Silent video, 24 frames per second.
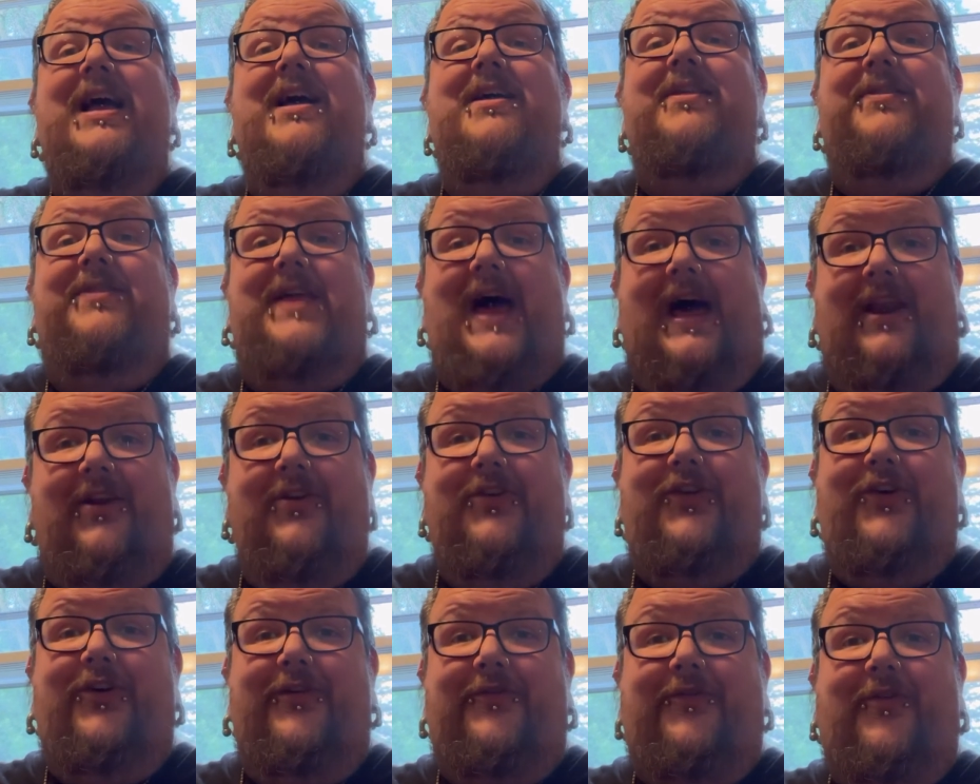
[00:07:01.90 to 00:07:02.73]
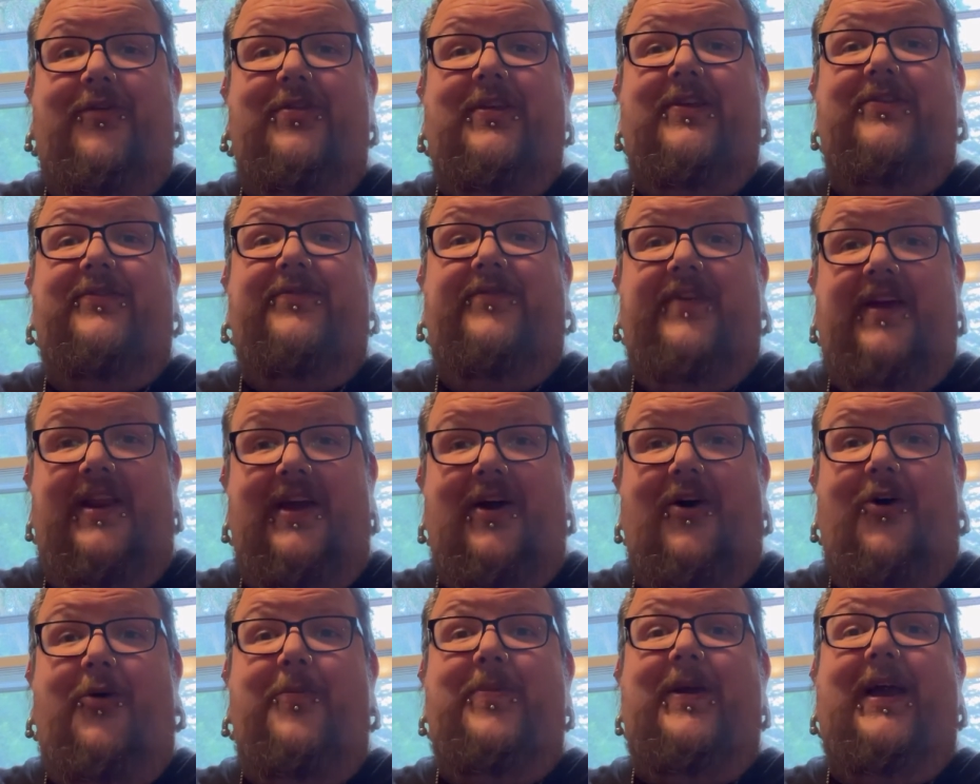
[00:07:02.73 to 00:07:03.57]
that'll do it for this
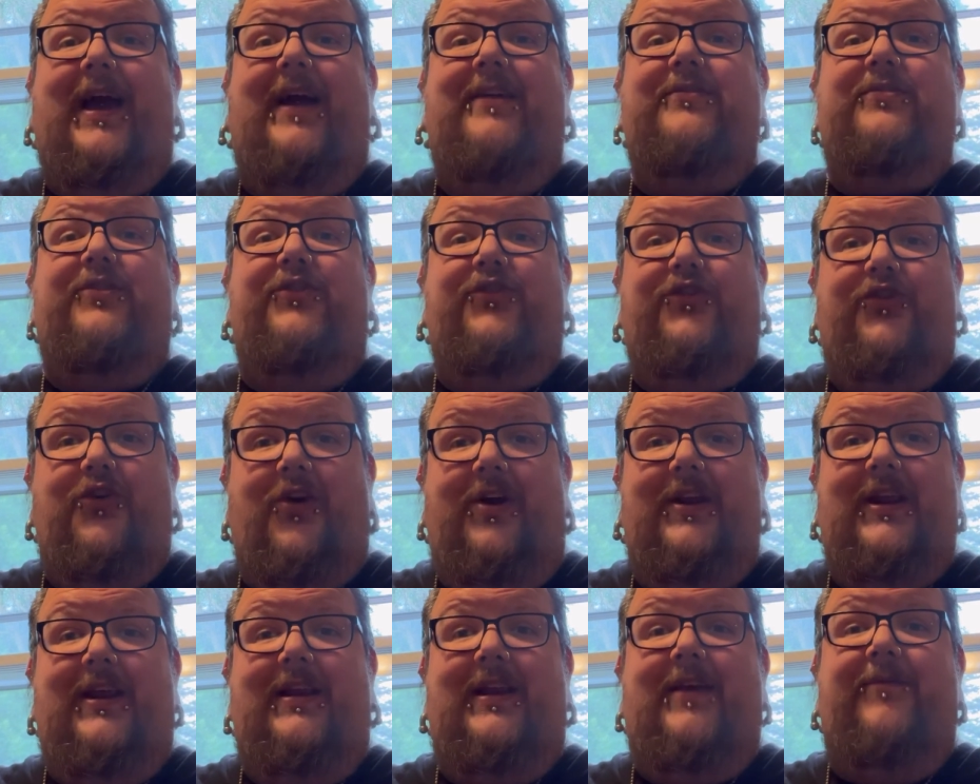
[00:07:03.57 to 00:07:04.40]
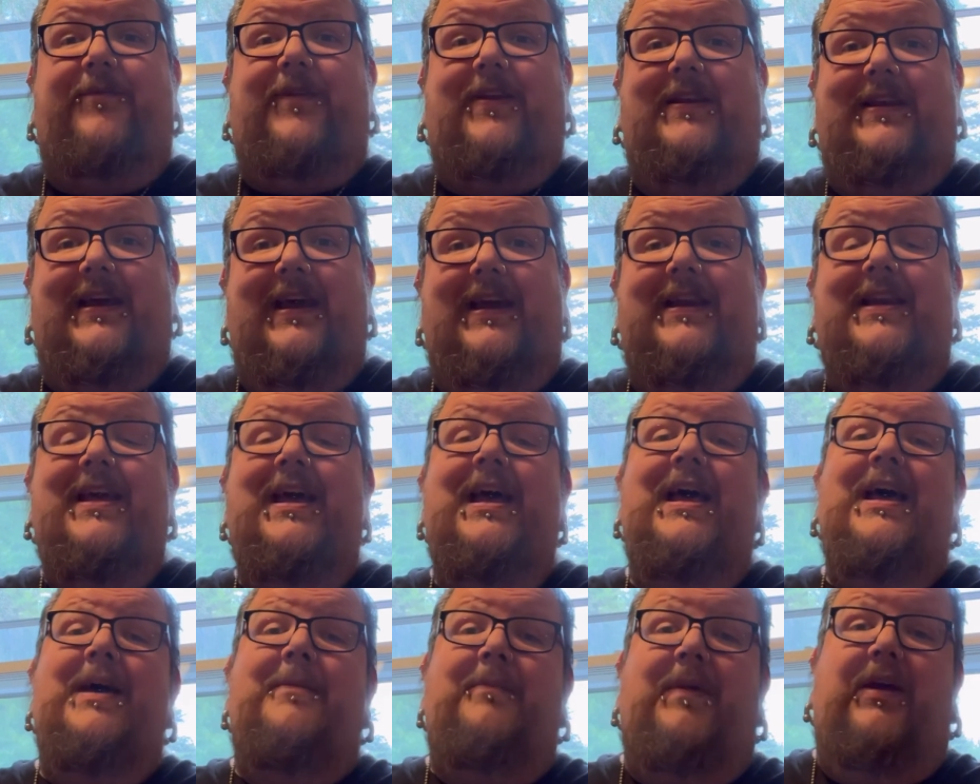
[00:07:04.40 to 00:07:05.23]
video. Hope you guys enjoyed it. If you did,
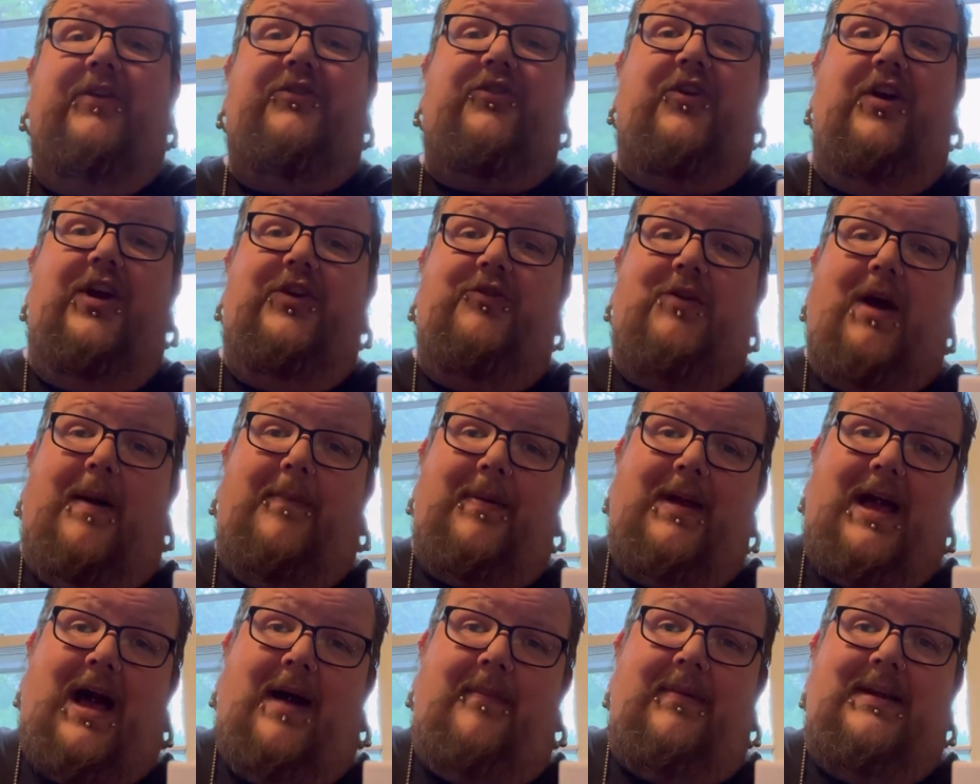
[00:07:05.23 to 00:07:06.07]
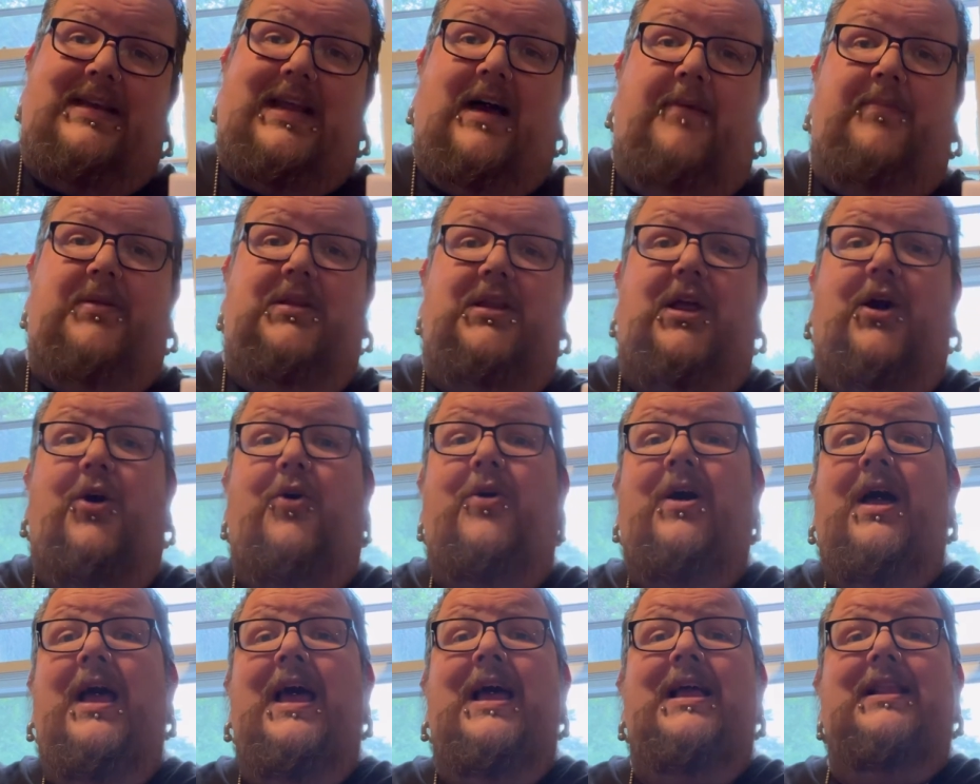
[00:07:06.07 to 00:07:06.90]
make sure you drop a comment down
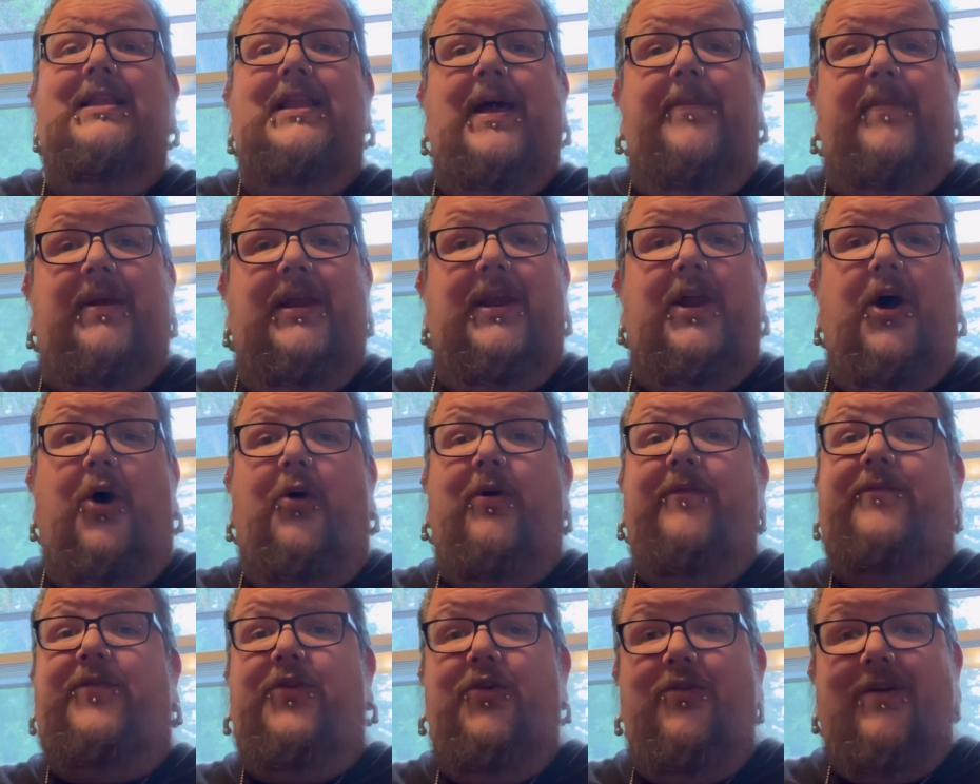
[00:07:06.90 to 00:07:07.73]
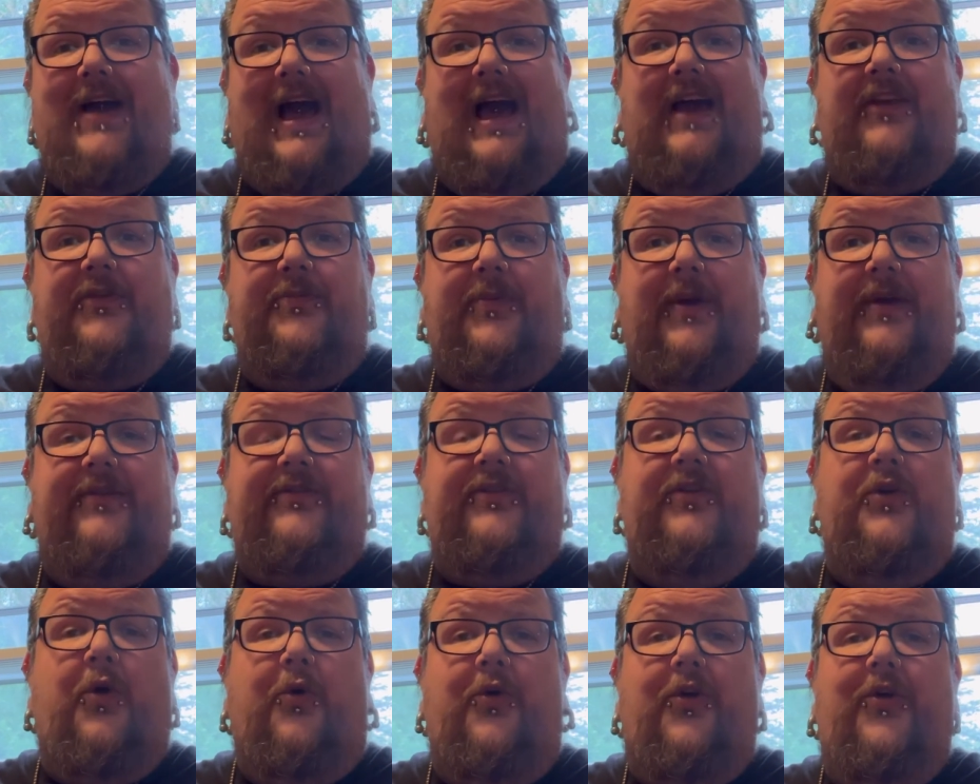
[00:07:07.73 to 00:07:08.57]
below. Let me know if you guys placed
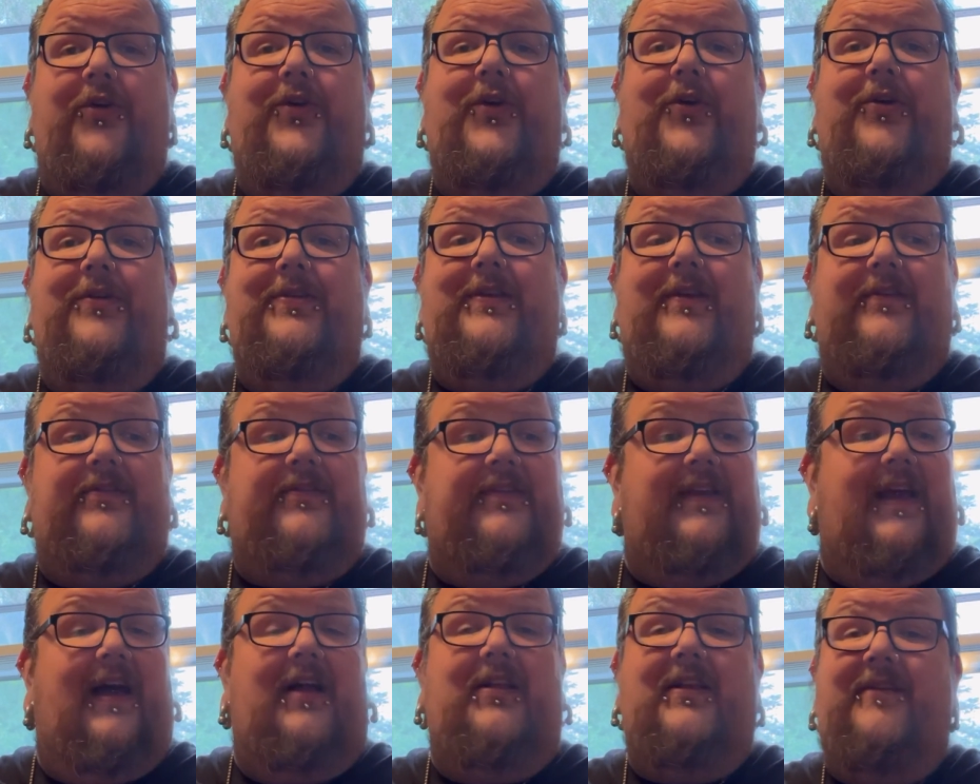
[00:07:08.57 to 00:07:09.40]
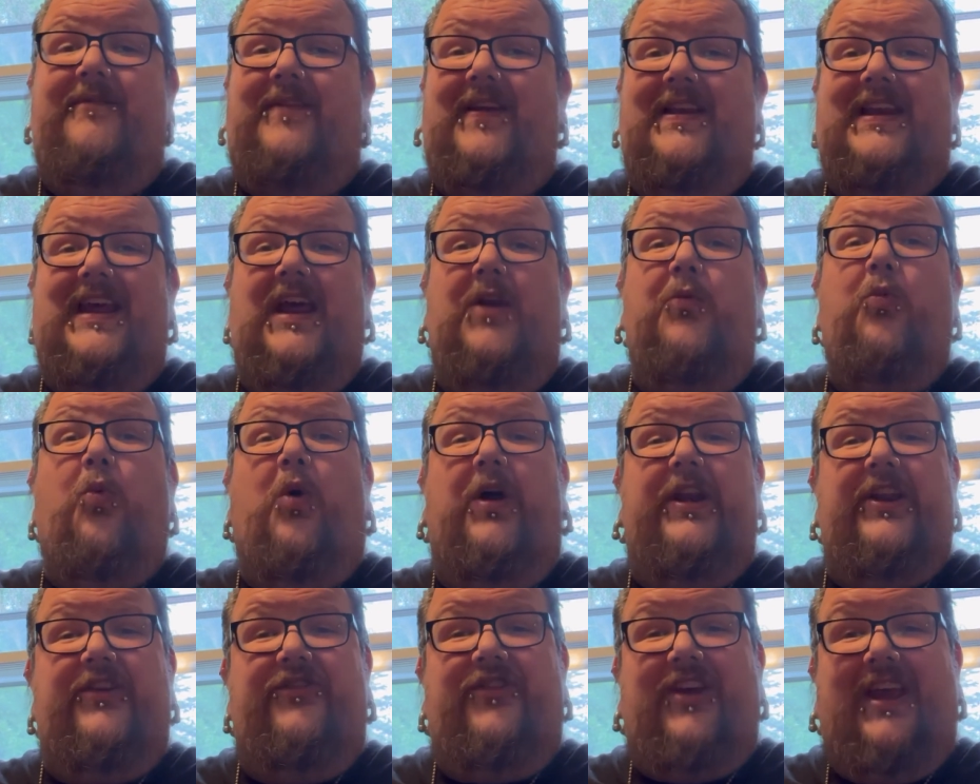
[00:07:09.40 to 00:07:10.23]
an order during this sale. If you did,
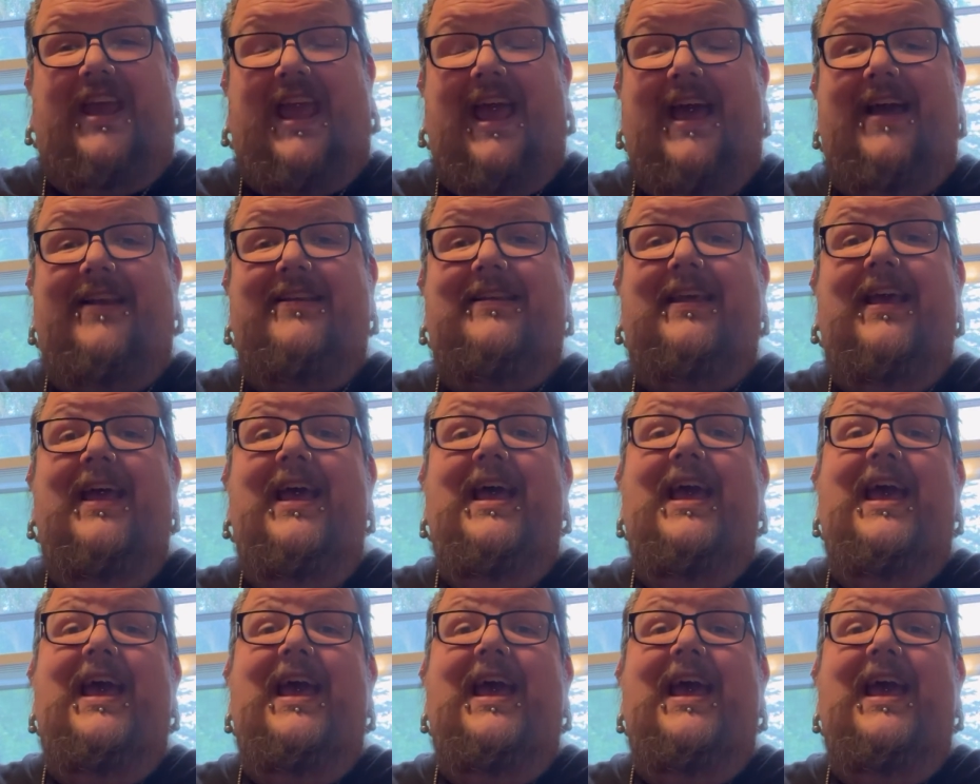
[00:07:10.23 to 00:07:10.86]
what did you get?